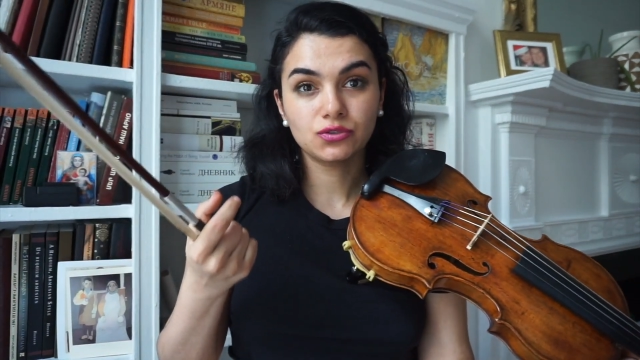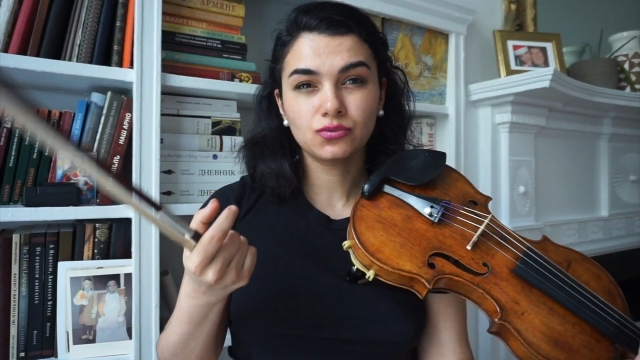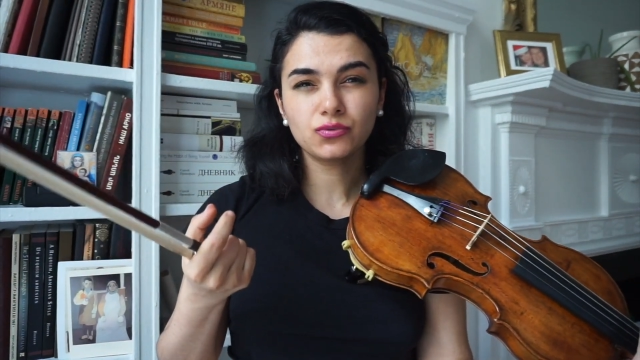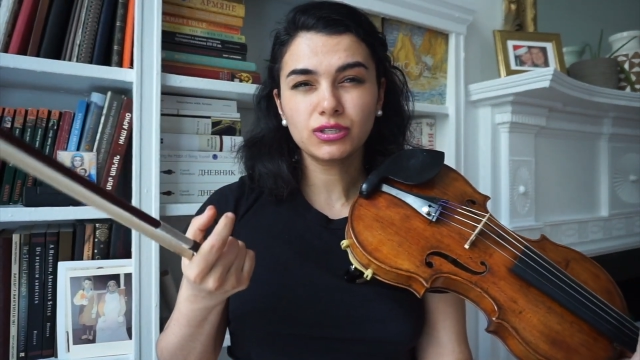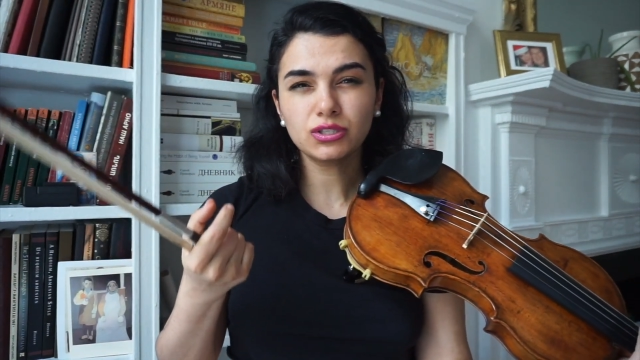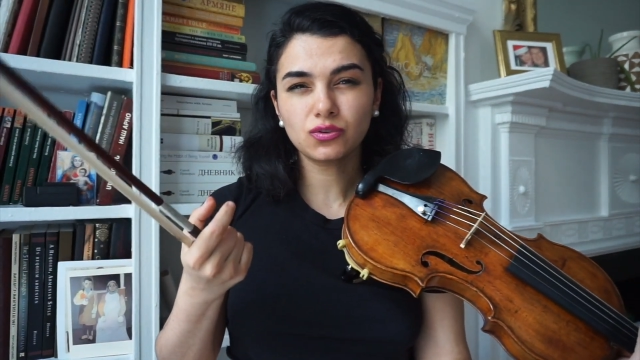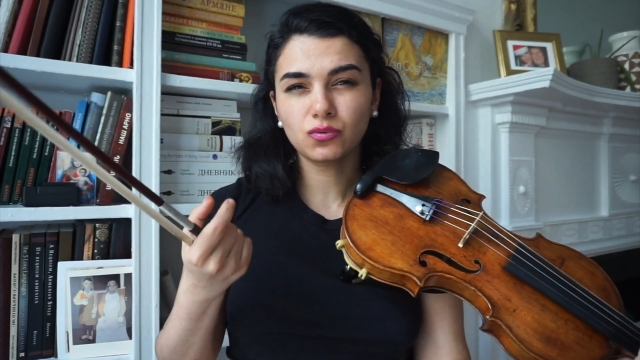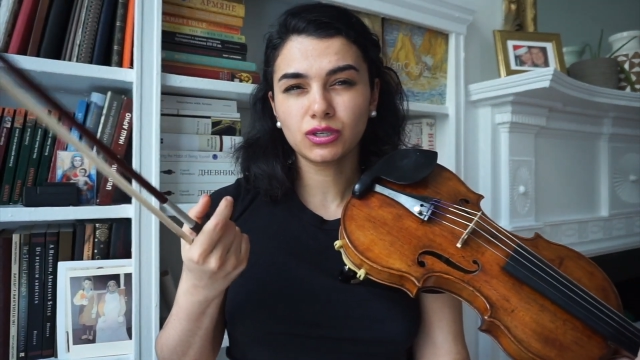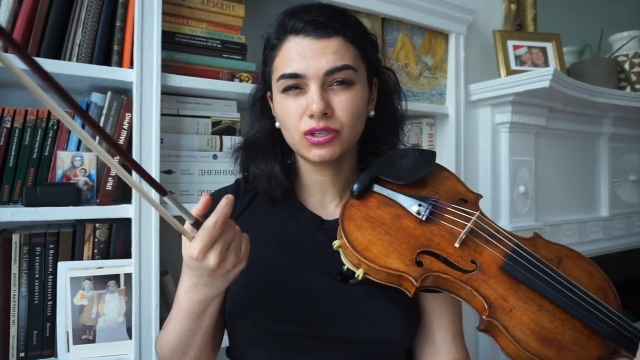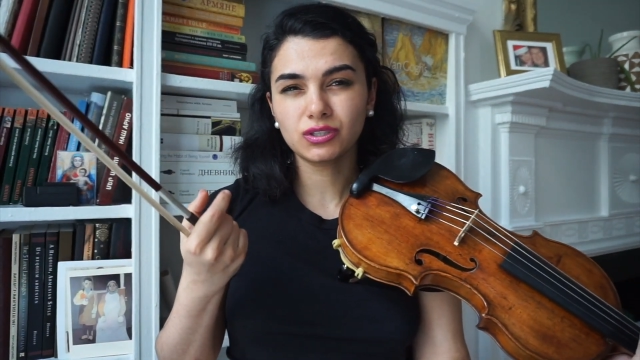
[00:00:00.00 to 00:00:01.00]
you really don't
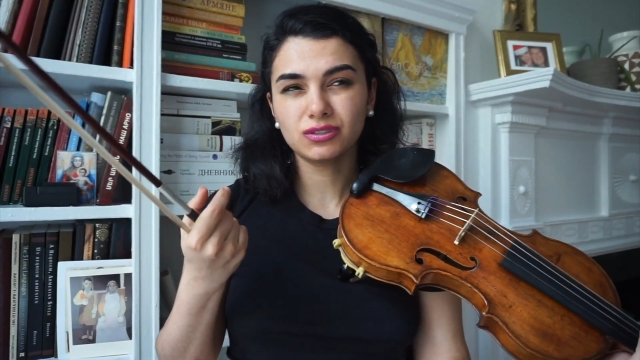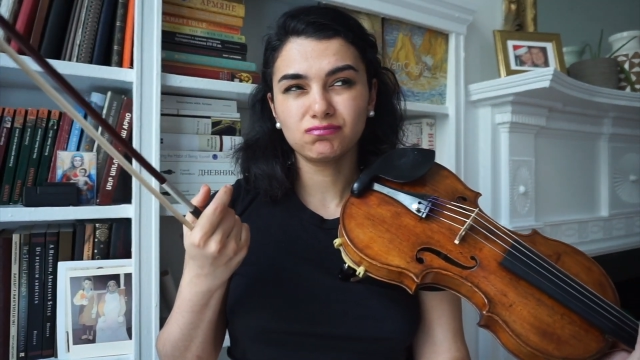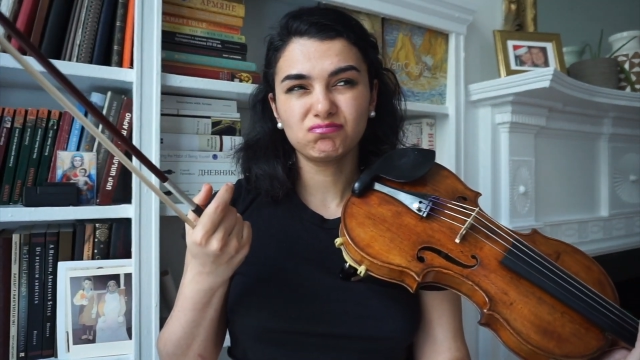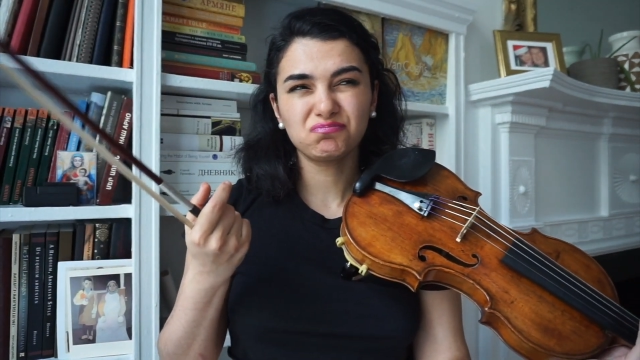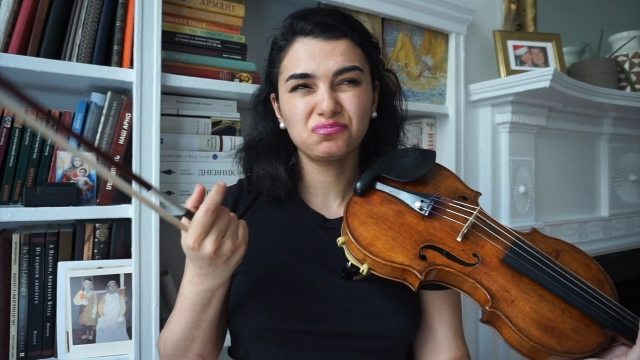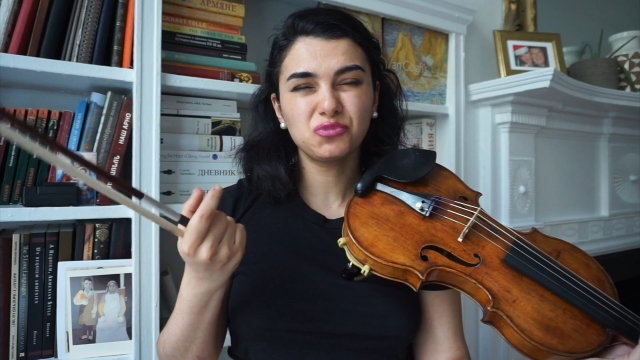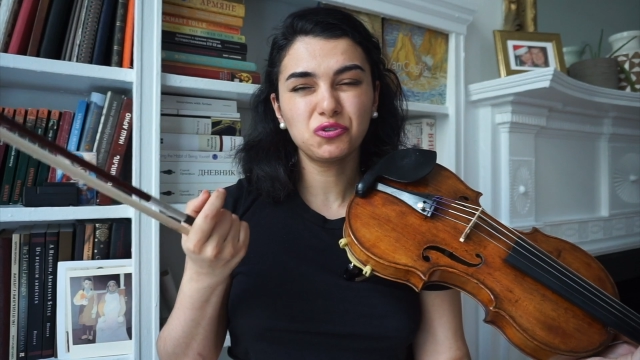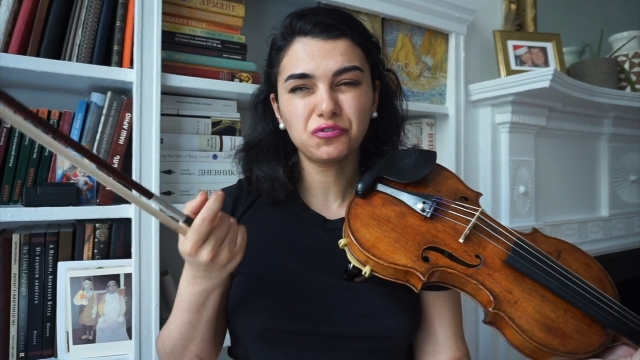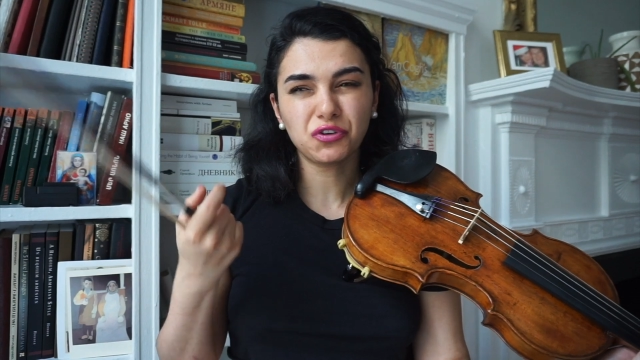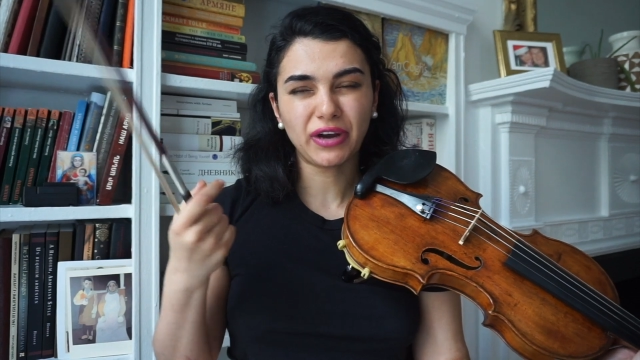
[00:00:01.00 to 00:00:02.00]
want to
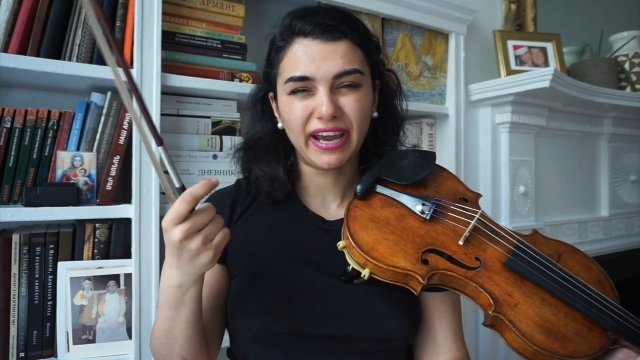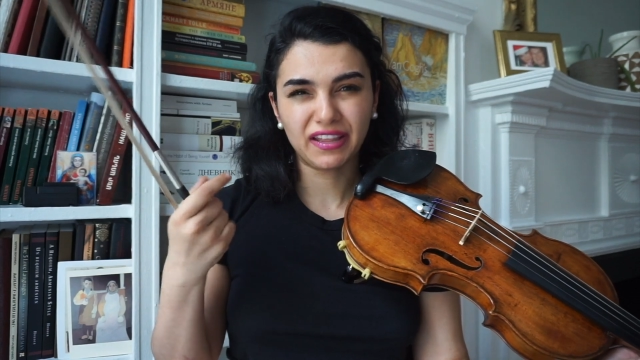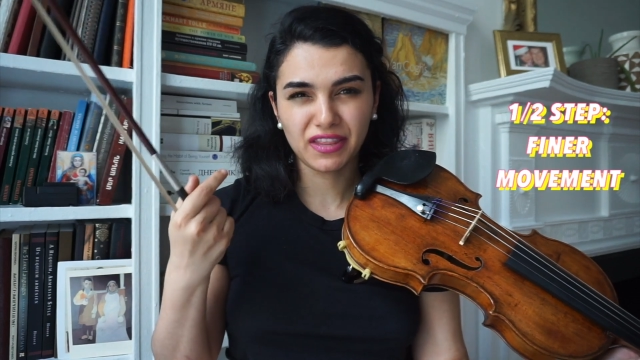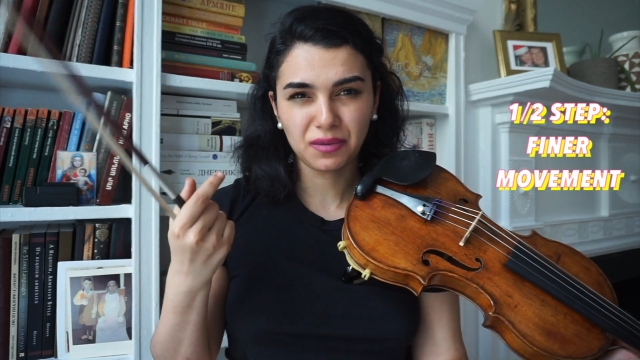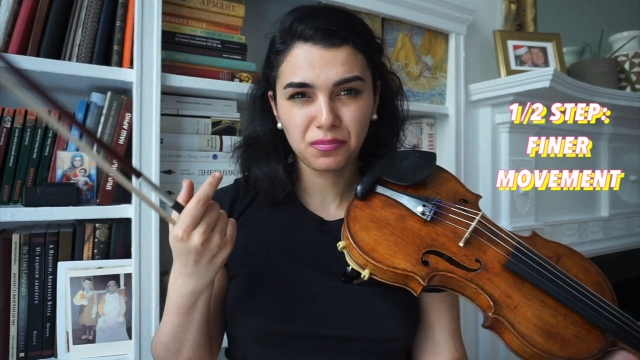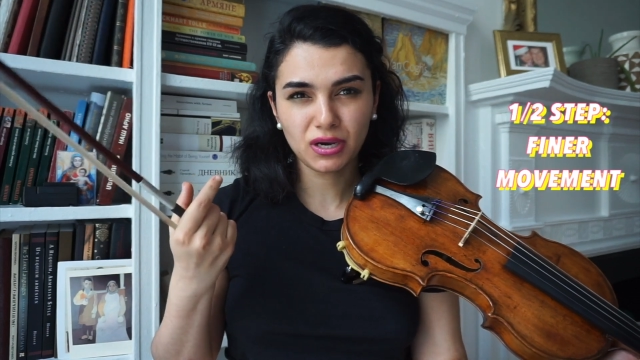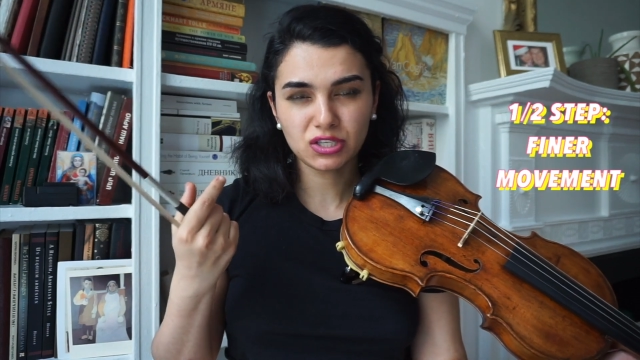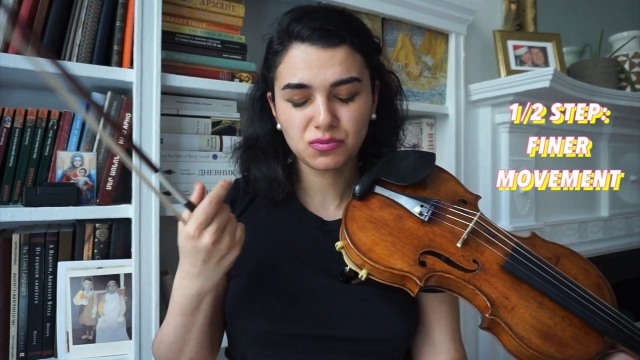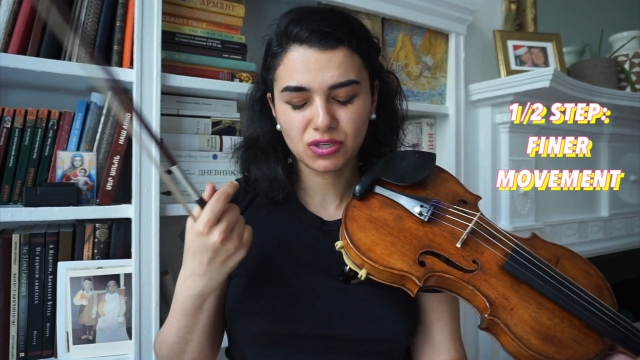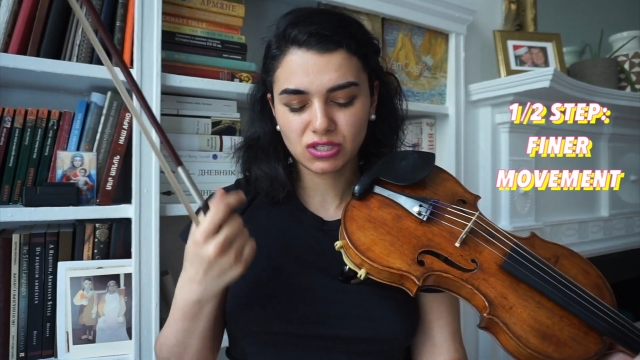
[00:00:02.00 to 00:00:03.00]
move your hand that
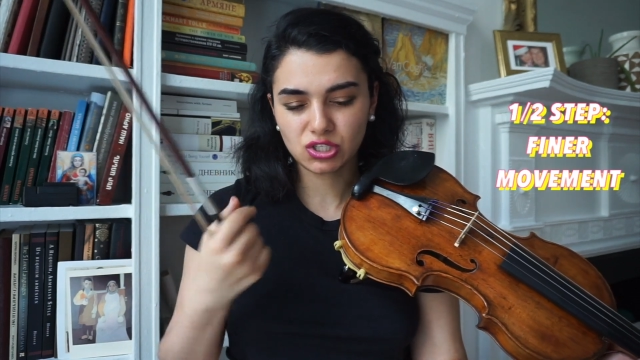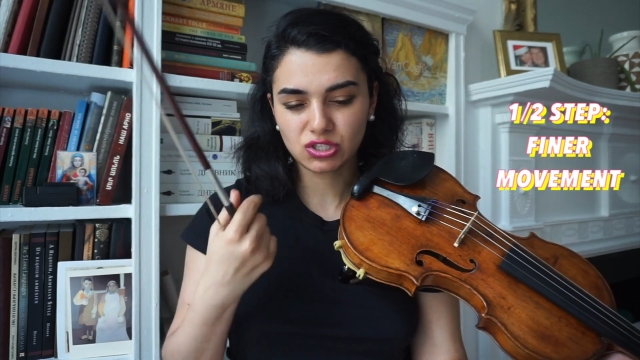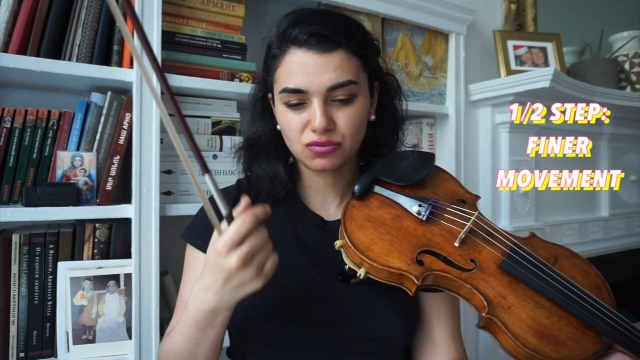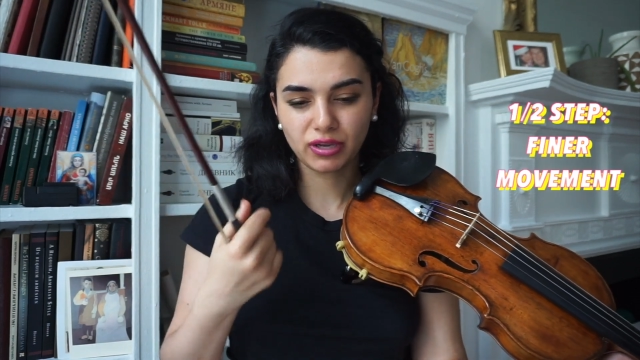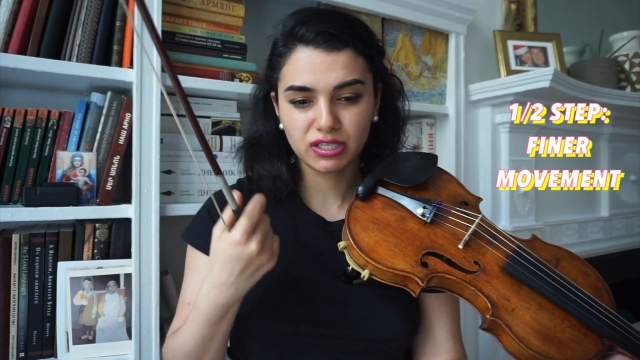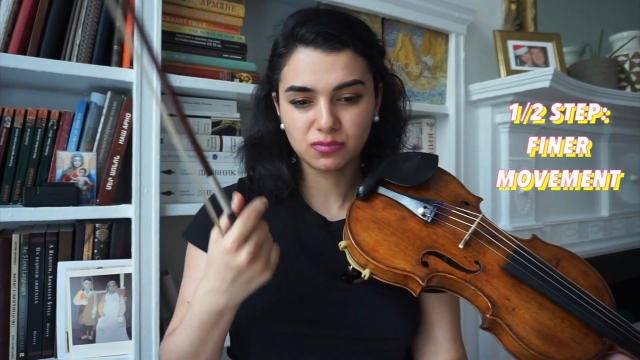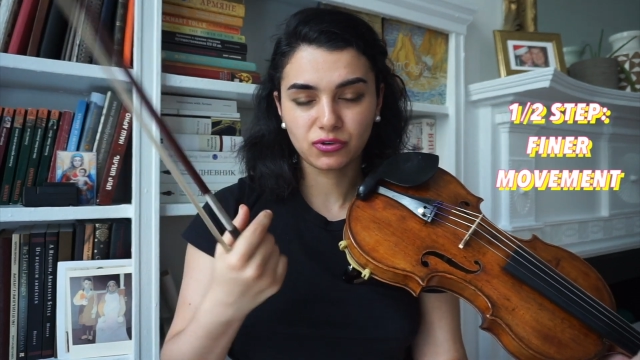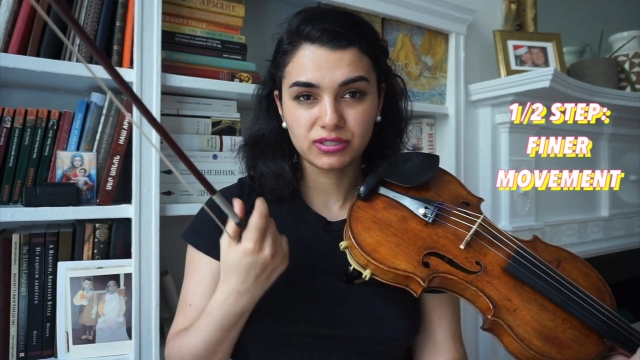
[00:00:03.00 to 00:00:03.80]
much because it just creates more